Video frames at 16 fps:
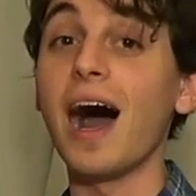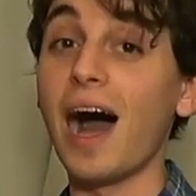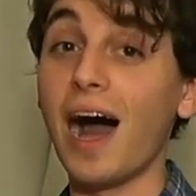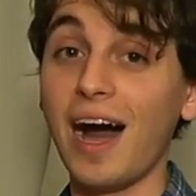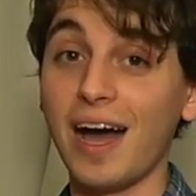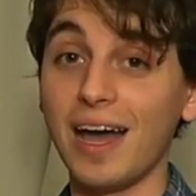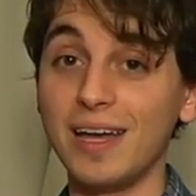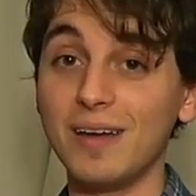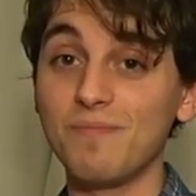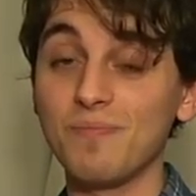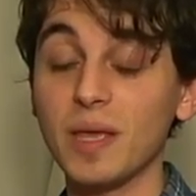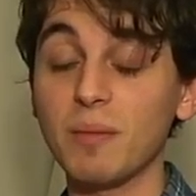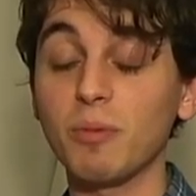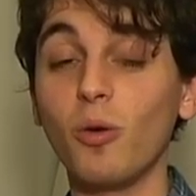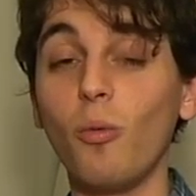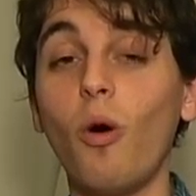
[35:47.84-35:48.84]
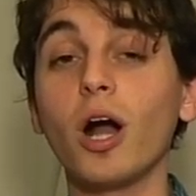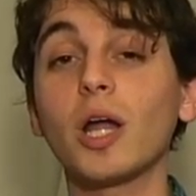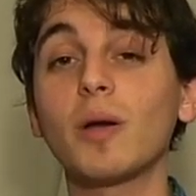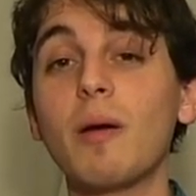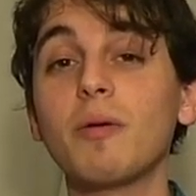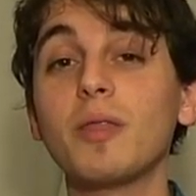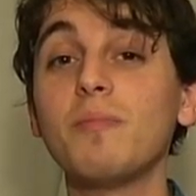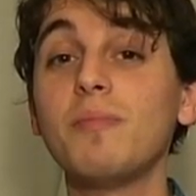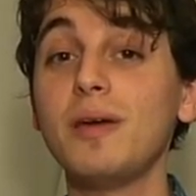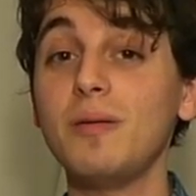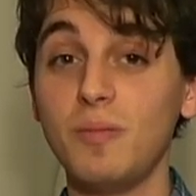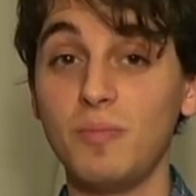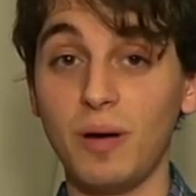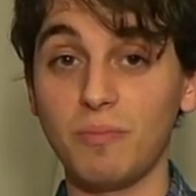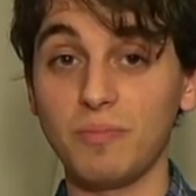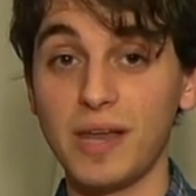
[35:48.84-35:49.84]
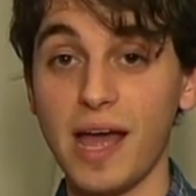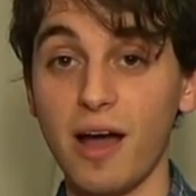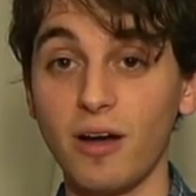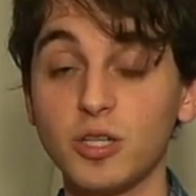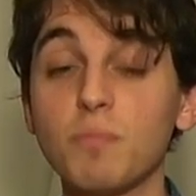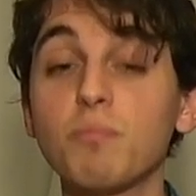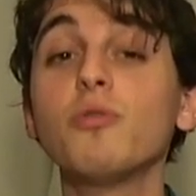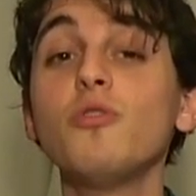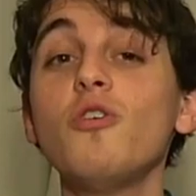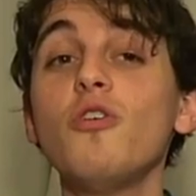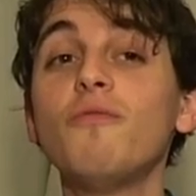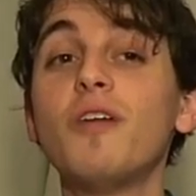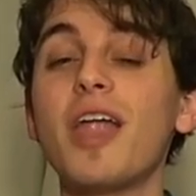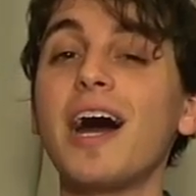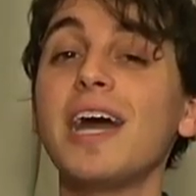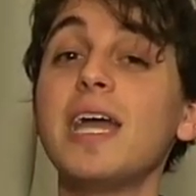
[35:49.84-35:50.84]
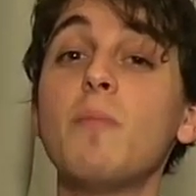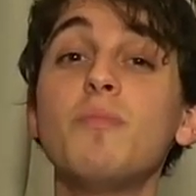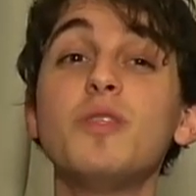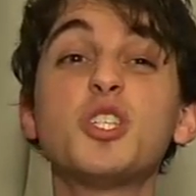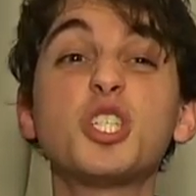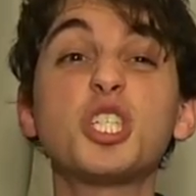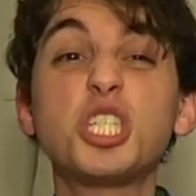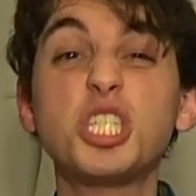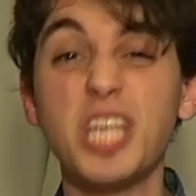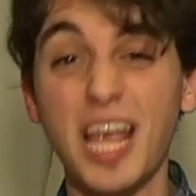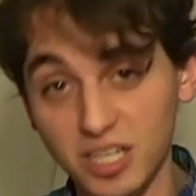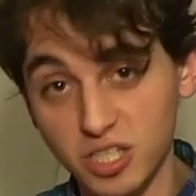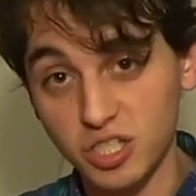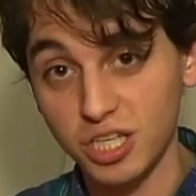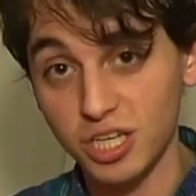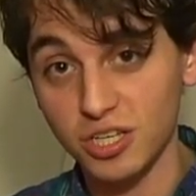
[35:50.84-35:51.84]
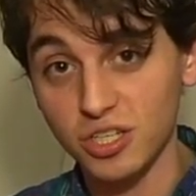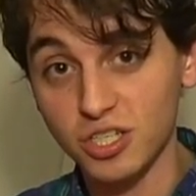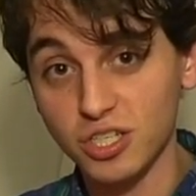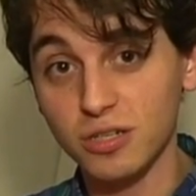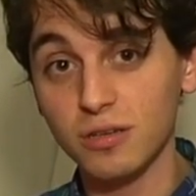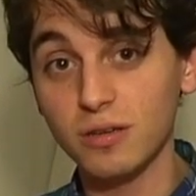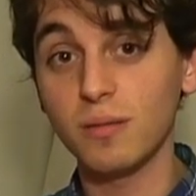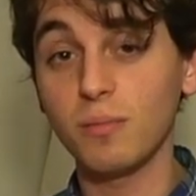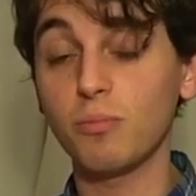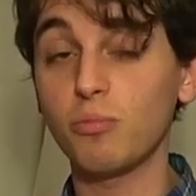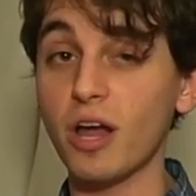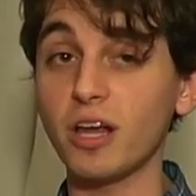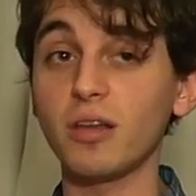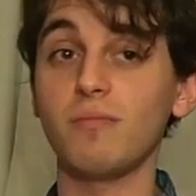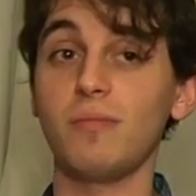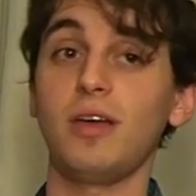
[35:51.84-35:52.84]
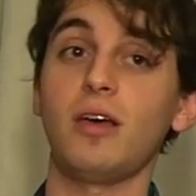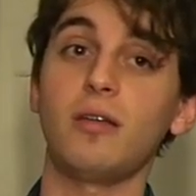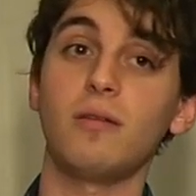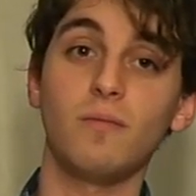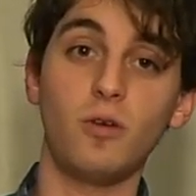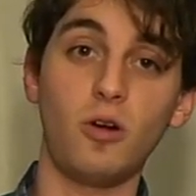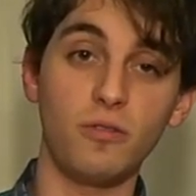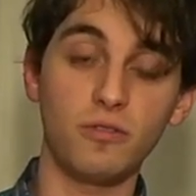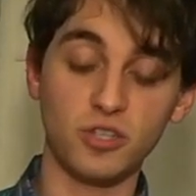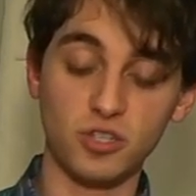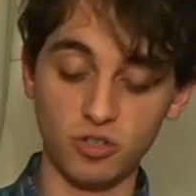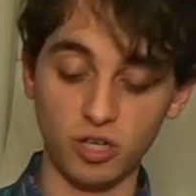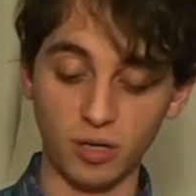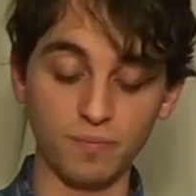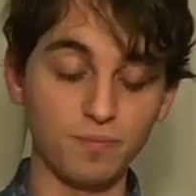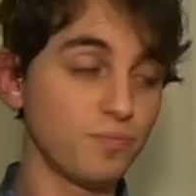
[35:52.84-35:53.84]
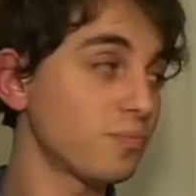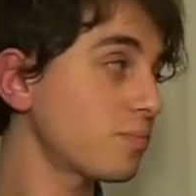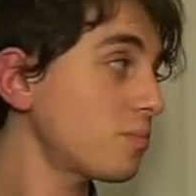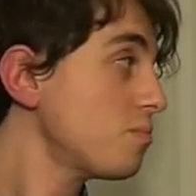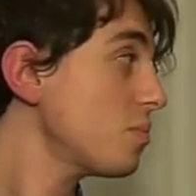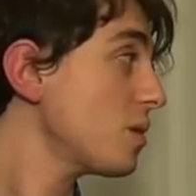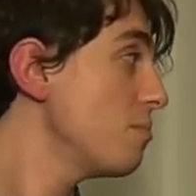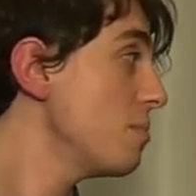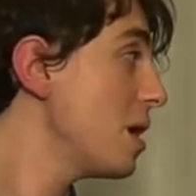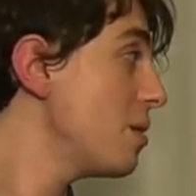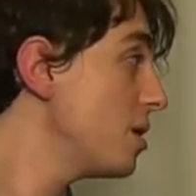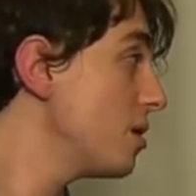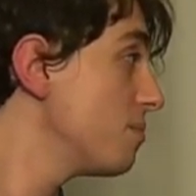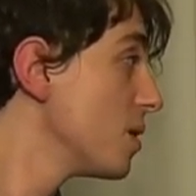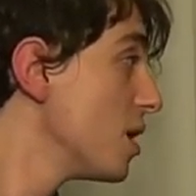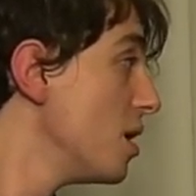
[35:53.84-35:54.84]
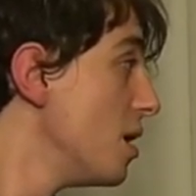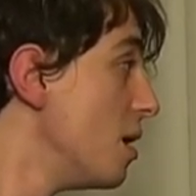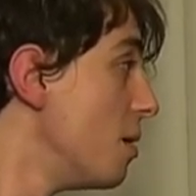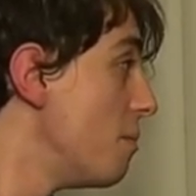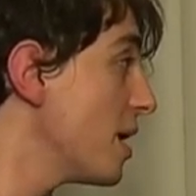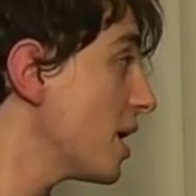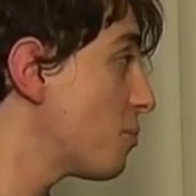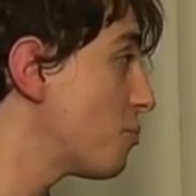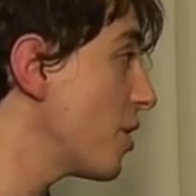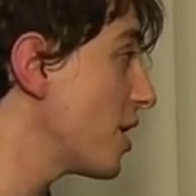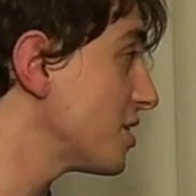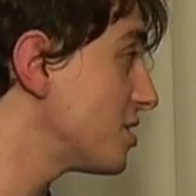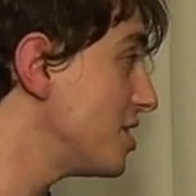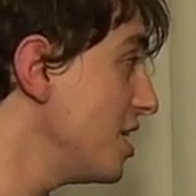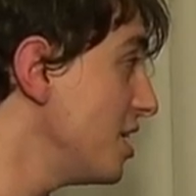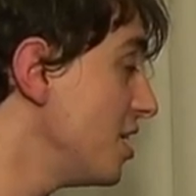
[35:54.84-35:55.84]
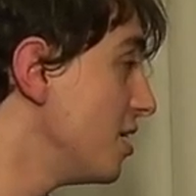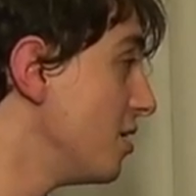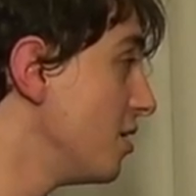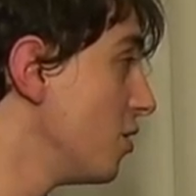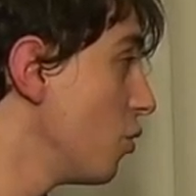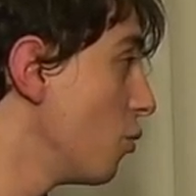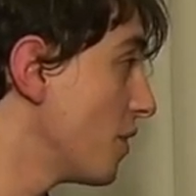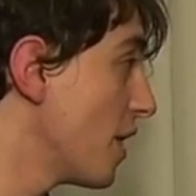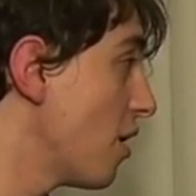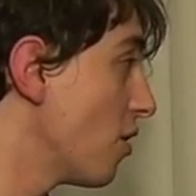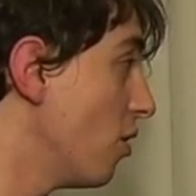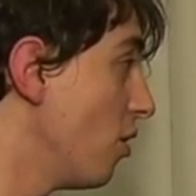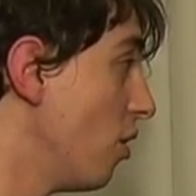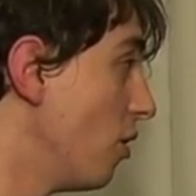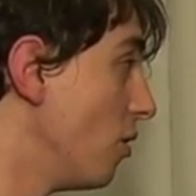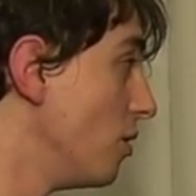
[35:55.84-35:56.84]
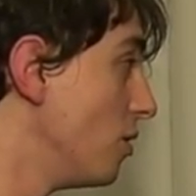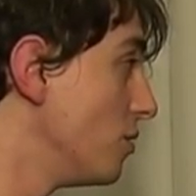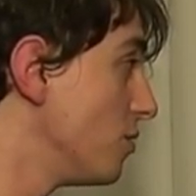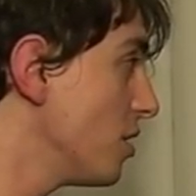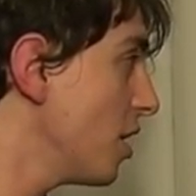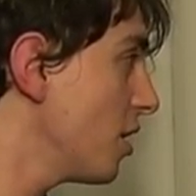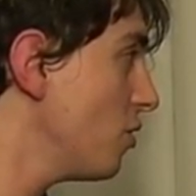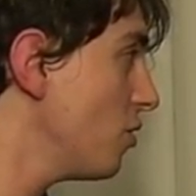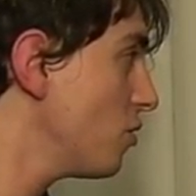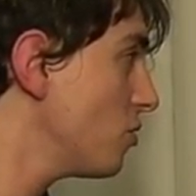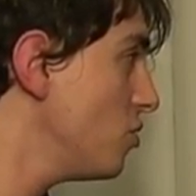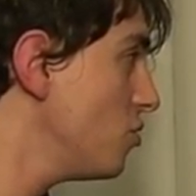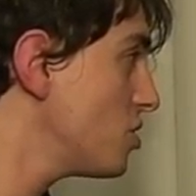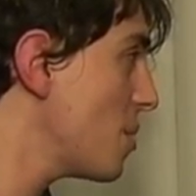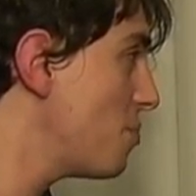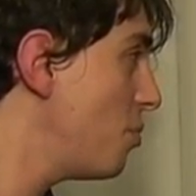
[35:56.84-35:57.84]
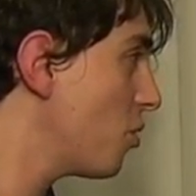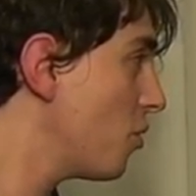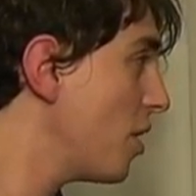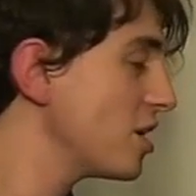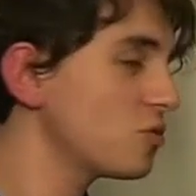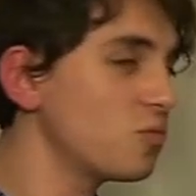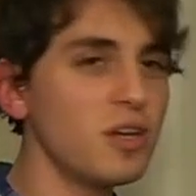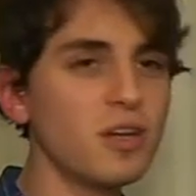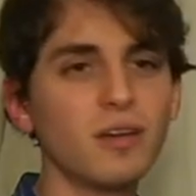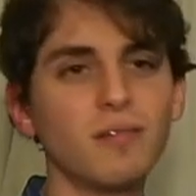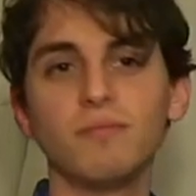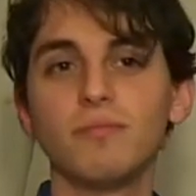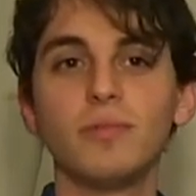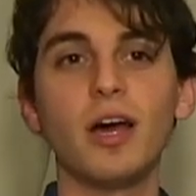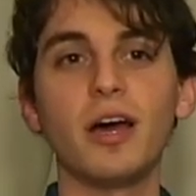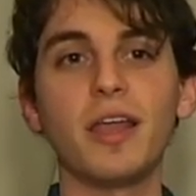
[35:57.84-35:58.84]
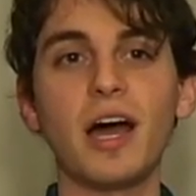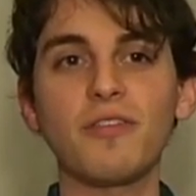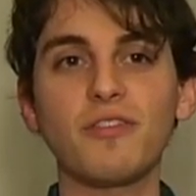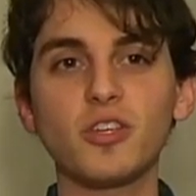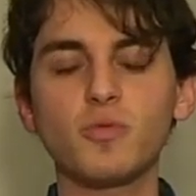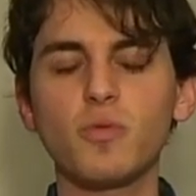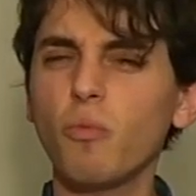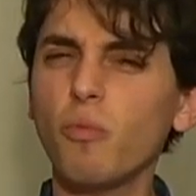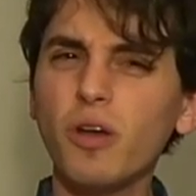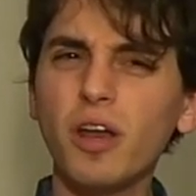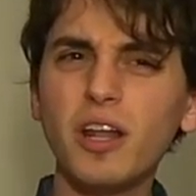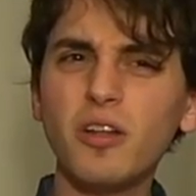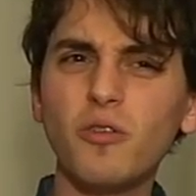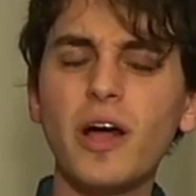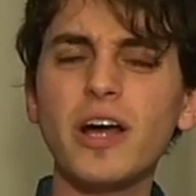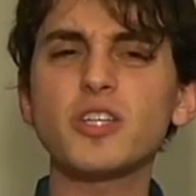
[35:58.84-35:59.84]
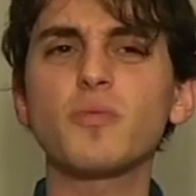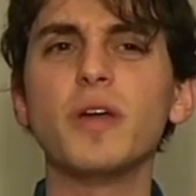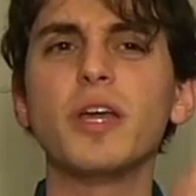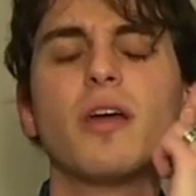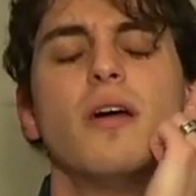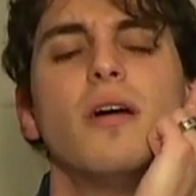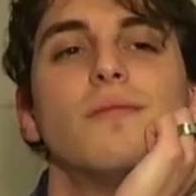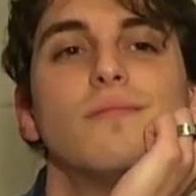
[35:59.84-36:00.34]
I am going to walk around with a baby bump now to prove that I am the sexiest pregnant man on the street. Maybe. Make a preggatini with alcohol. Didn't I look, use that book last week? No, not this one. What did I do last week?